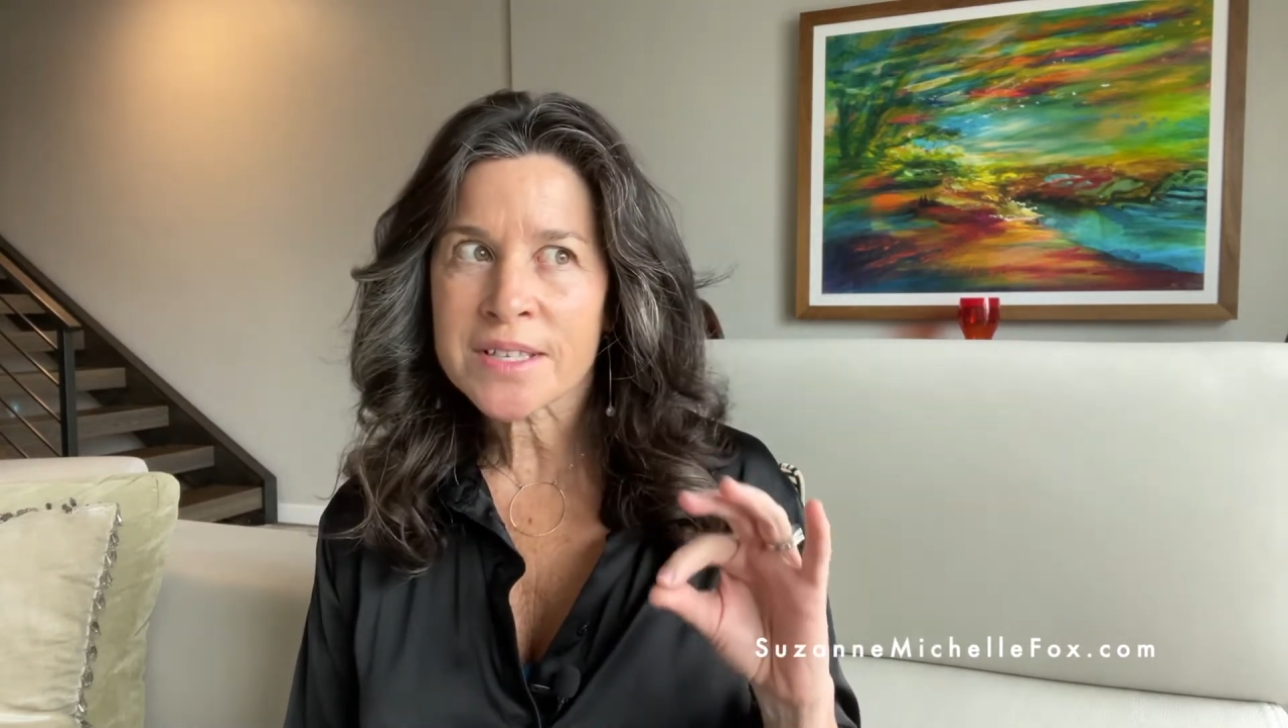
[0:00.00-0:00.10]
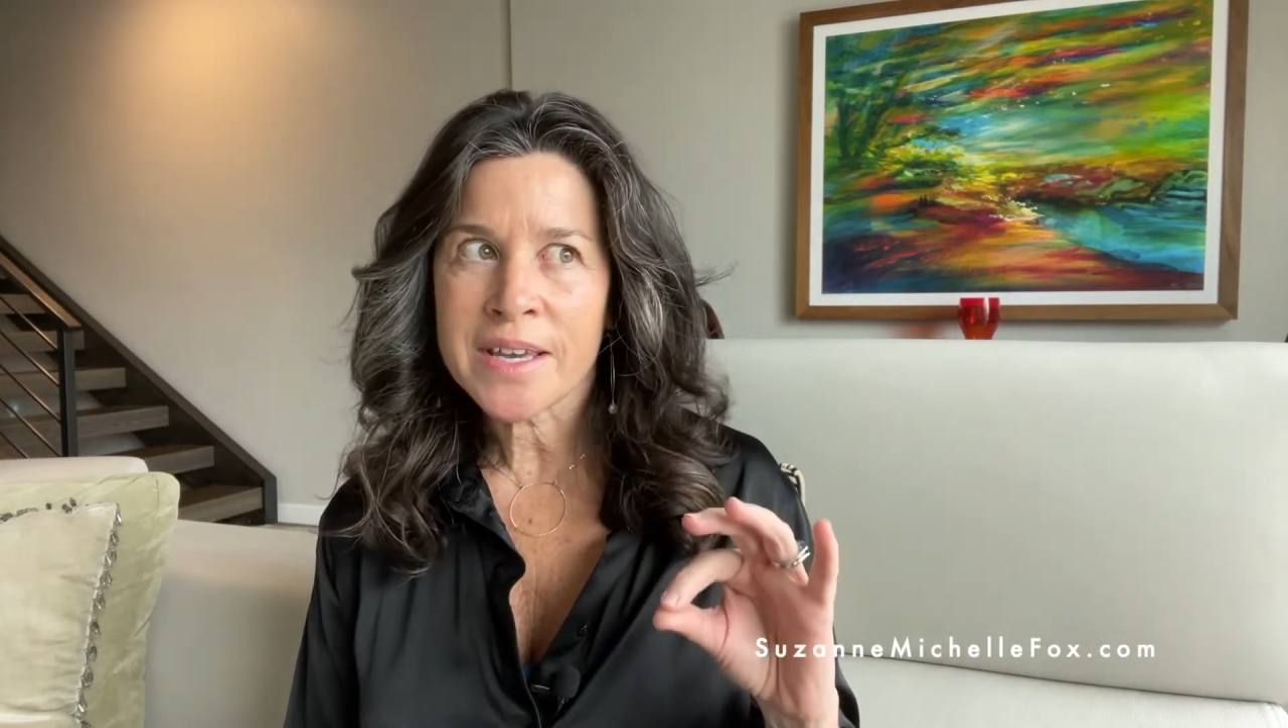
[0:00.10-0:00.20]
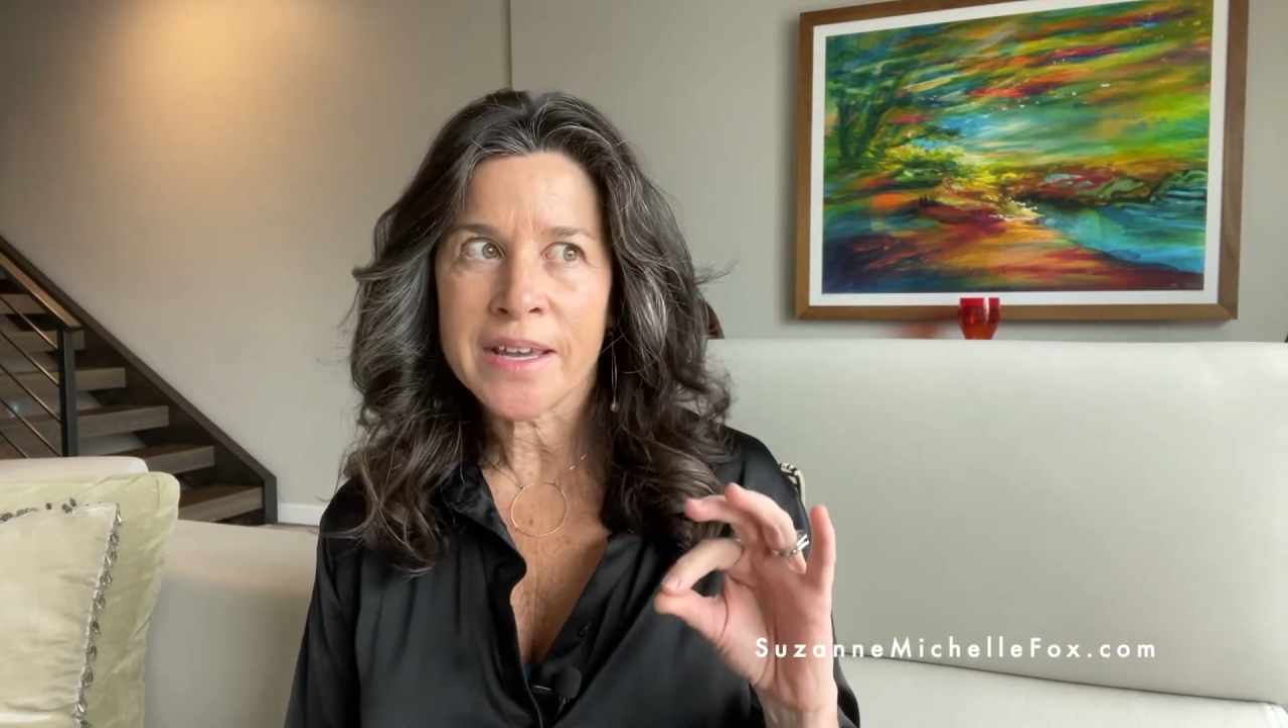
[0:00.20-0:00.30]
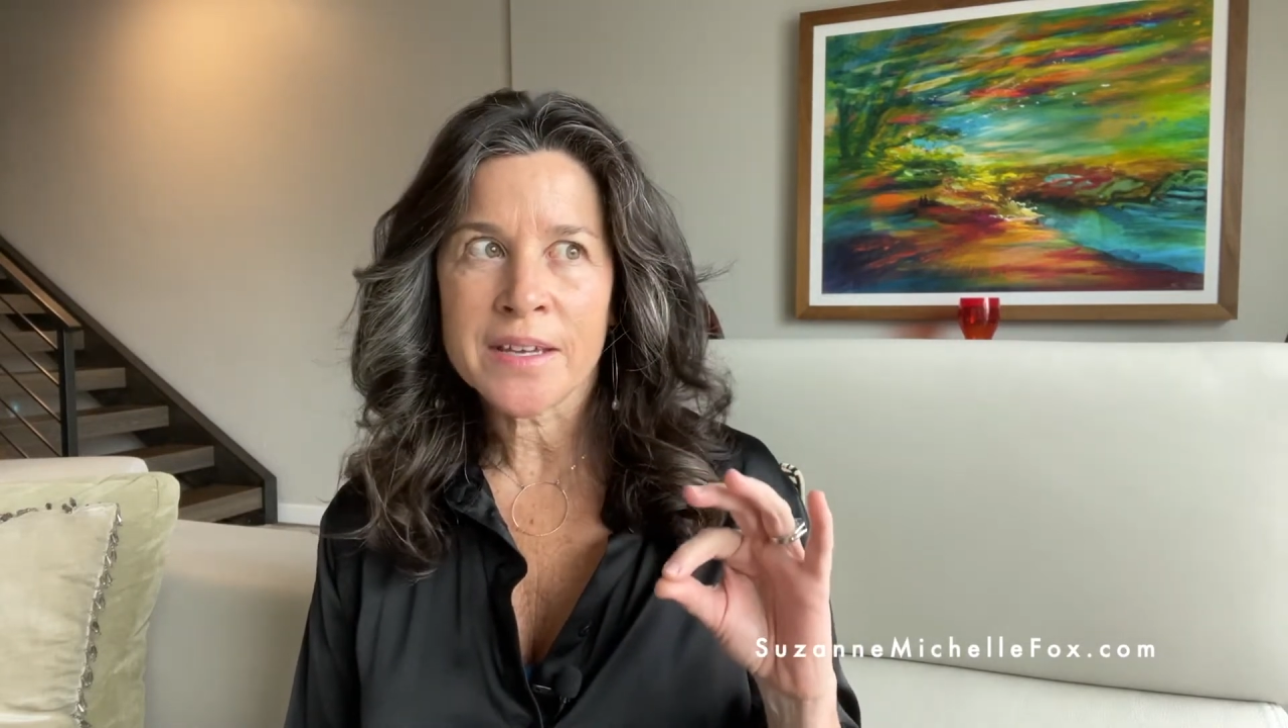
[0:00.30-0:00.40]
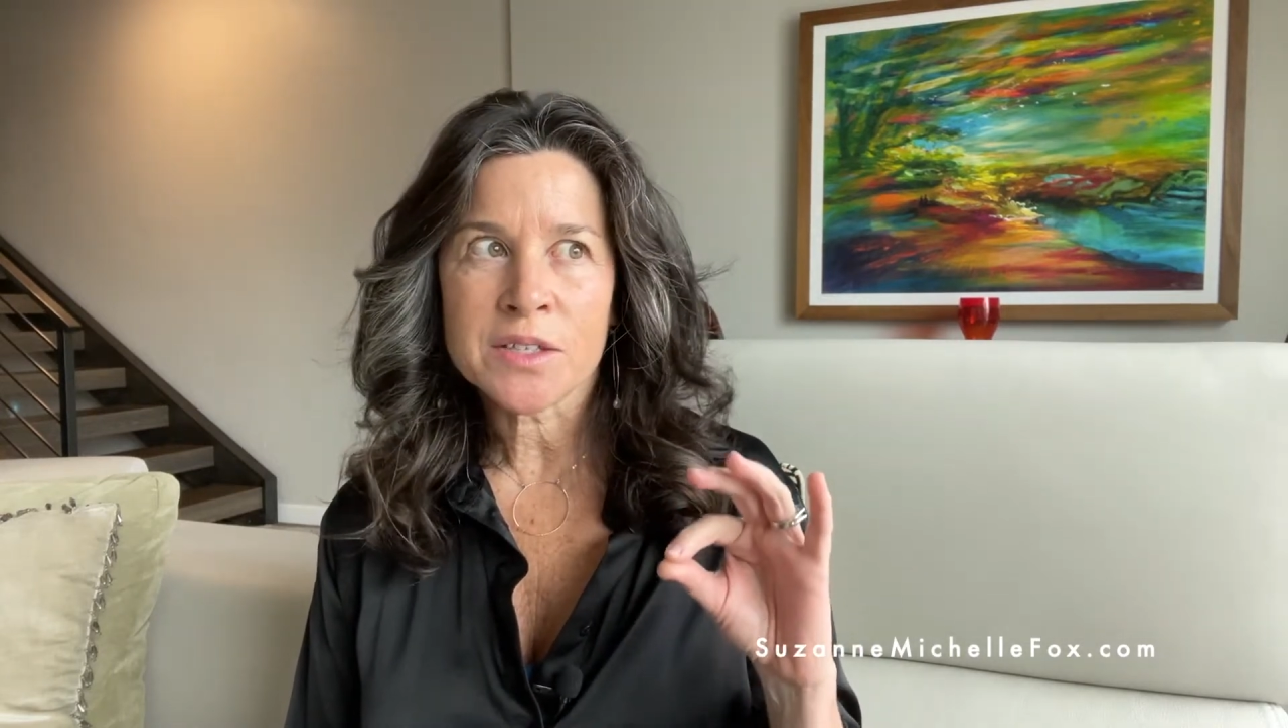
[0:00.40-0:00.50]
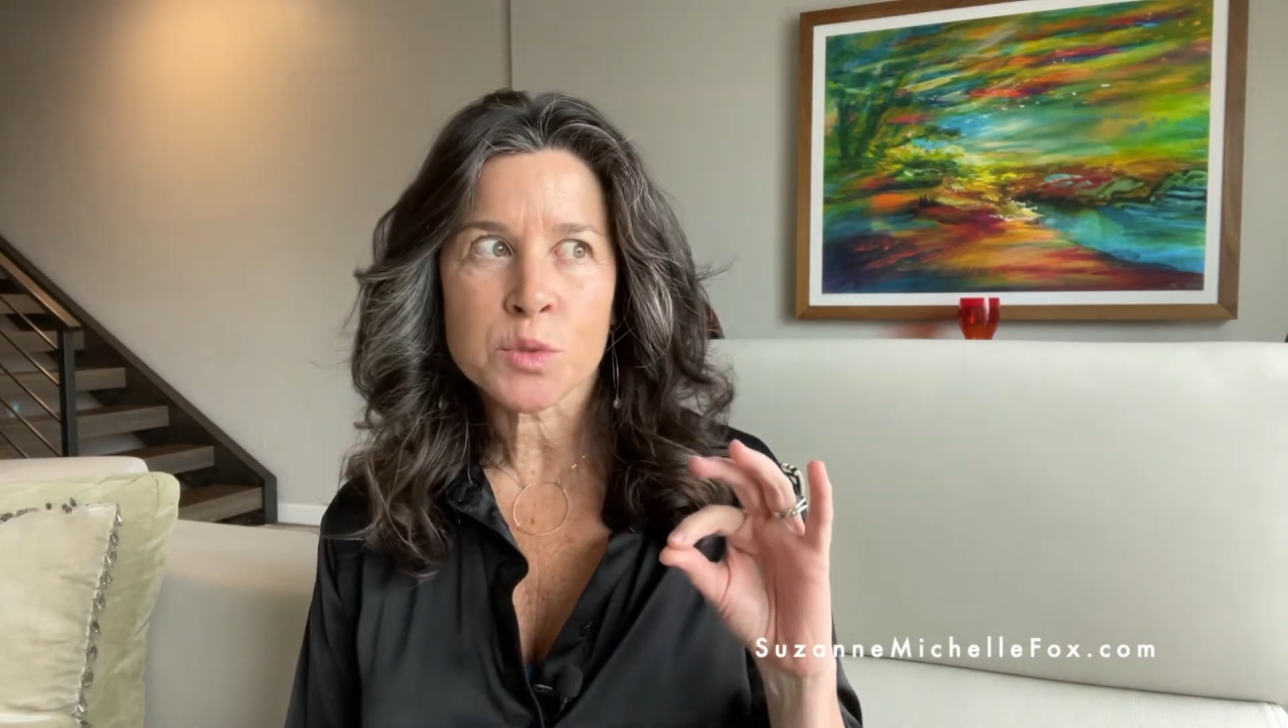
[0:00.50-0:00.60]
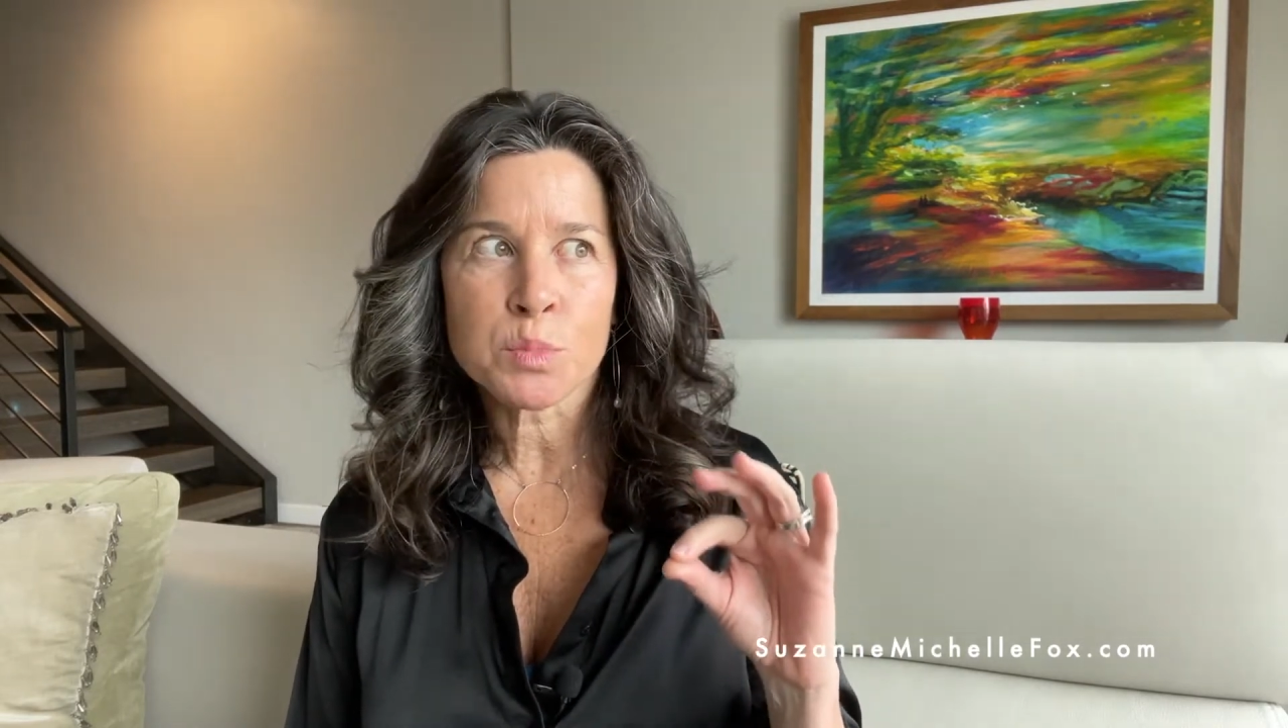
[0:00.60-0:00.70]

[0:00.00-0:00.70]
can't